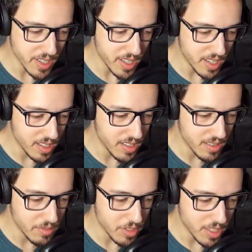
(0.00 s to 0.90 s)
I
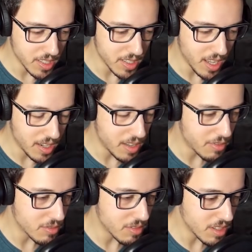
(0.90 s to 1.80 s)
really, I
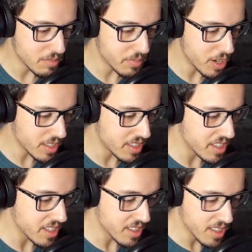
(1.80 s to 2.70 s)
never really practiced
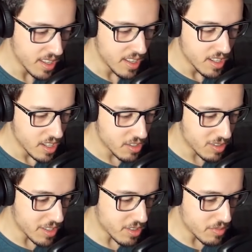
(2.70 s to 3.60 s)
it. Uh,
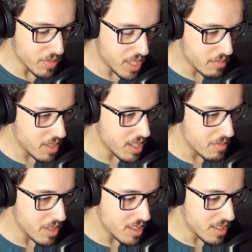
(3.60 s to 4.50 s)
try it on me, me,
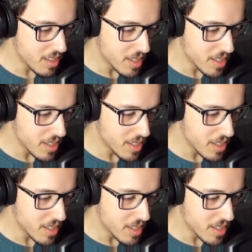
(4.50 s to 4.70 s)
me.